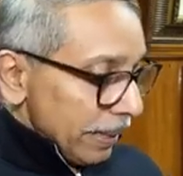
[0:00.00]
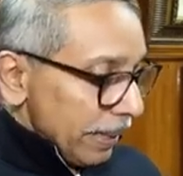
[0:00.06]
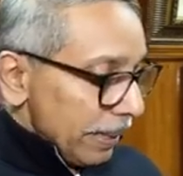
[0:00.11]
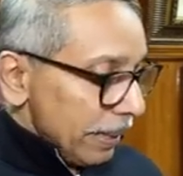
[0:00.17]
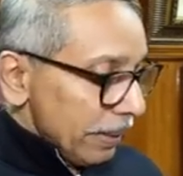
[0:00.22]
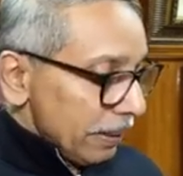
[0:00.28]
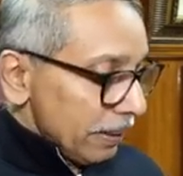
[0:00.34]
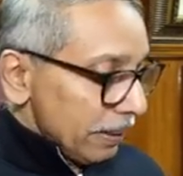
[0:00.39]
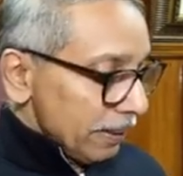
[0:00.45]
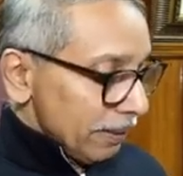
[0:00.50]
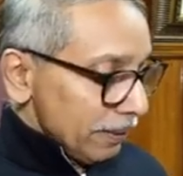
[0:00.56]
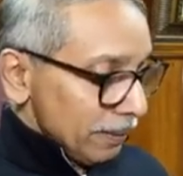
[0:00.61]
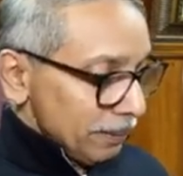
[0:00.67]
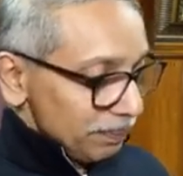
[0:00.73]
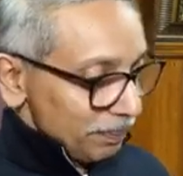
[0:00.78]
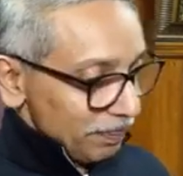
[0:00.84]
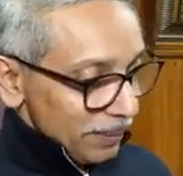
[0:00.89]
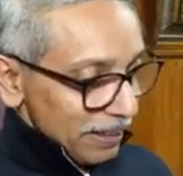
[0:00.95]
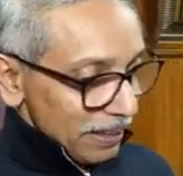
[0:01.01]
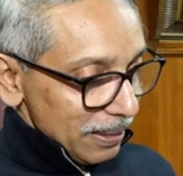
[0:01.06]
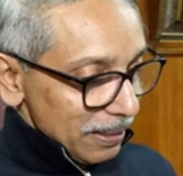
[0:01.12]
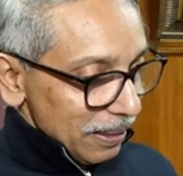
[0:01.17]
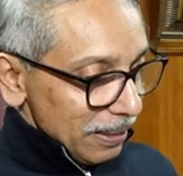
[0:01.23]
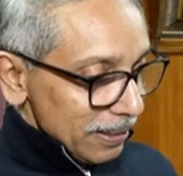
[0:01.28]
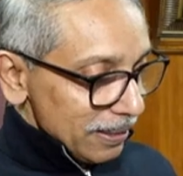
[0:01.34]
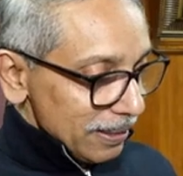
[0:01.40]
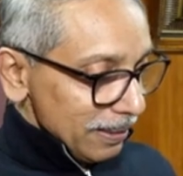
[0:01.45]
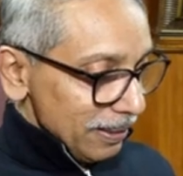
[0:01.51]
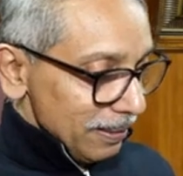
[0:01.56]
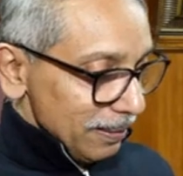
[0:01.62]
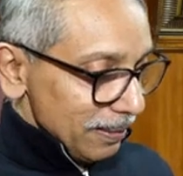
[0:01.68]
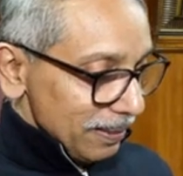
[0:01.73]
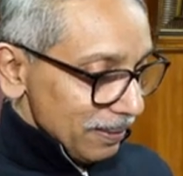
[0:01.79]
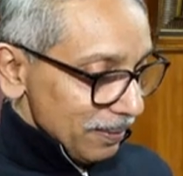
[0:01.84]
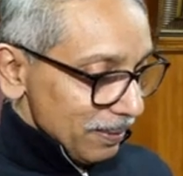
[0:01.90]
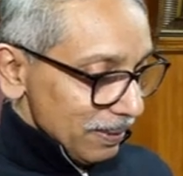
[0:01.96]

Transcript: And last year,